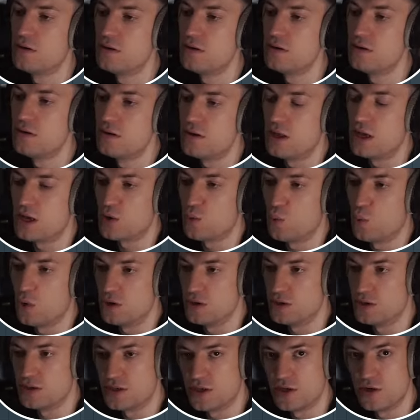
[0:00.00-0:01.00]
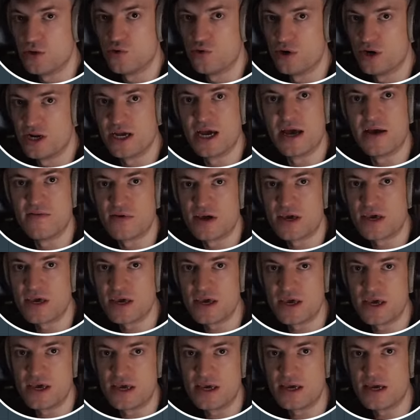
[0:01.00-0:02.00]
Like ones that already have a
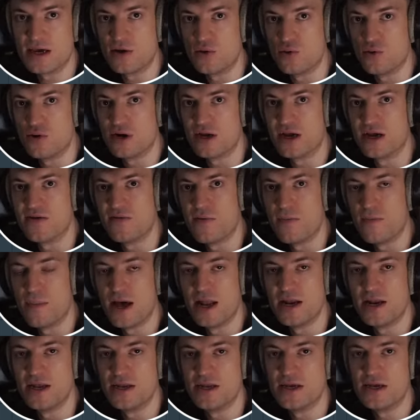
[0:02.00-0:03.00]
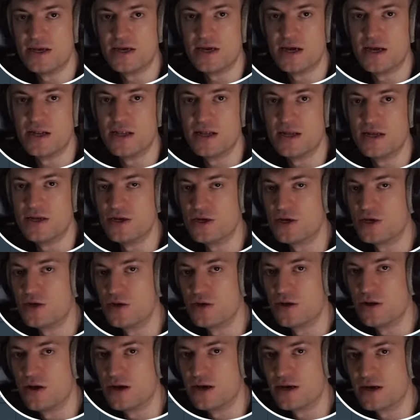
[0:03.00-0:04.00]
key and already have a melody, and then you
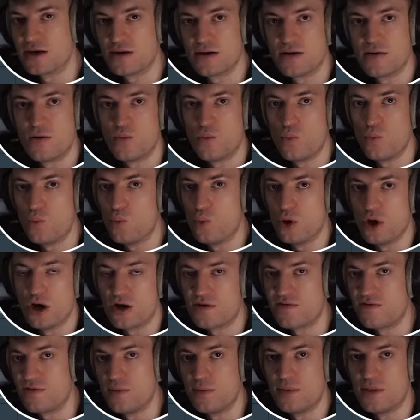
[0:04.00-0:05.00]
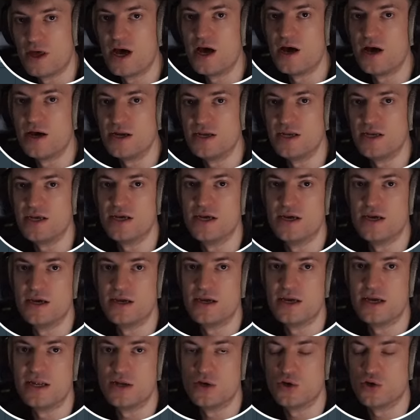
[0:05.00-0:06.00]
can like work from that idea
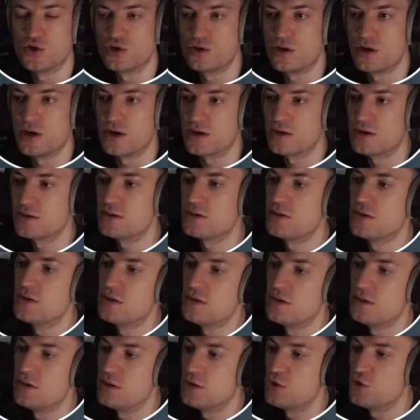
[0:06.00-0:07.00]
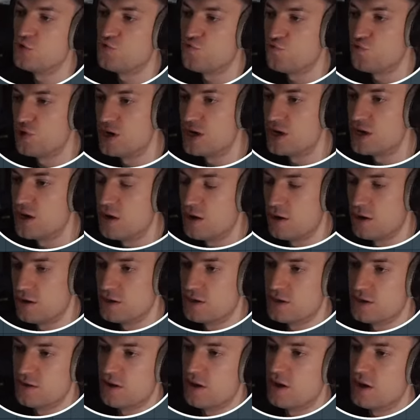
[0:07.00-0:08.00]
in your tracks. It's really hard
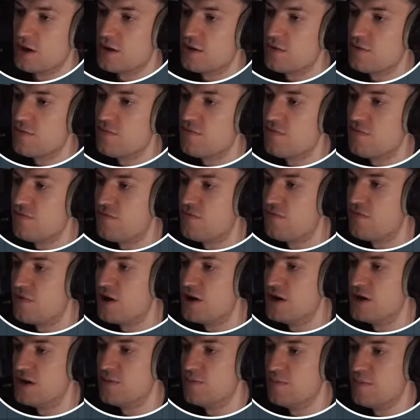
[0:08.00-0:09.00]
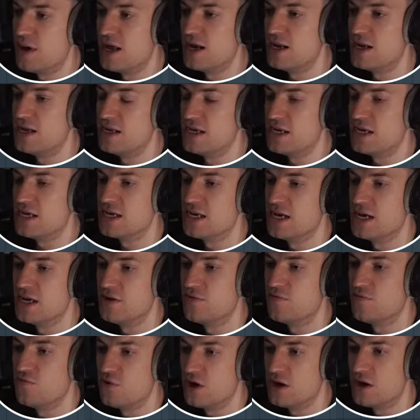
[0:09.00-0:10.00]
to like find a melody and
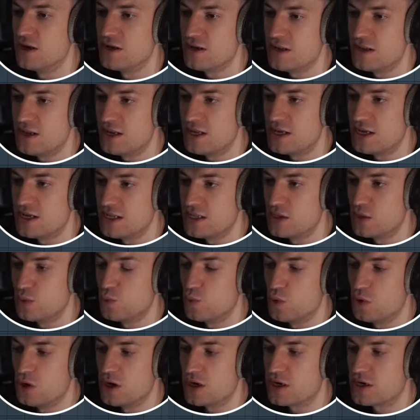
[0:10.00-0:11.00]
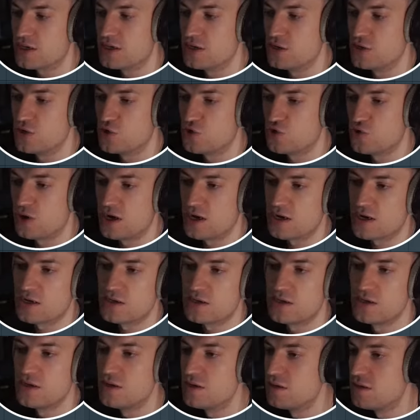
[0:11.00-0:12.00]
a right lead that works in your
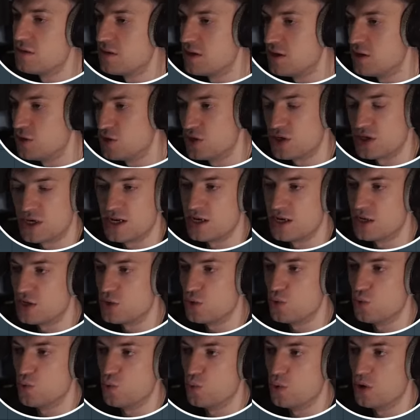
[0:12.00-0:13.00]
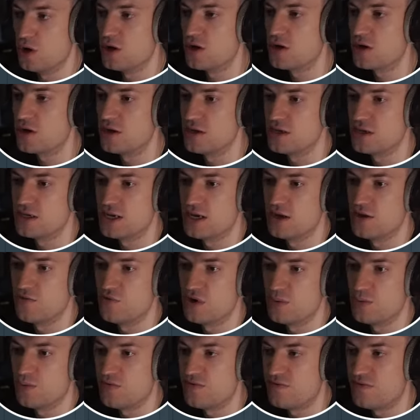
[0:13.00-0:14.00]
tracks and just get it to all work and sound
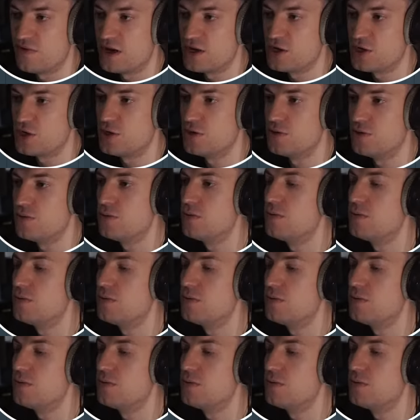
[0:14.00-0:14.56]
really professional.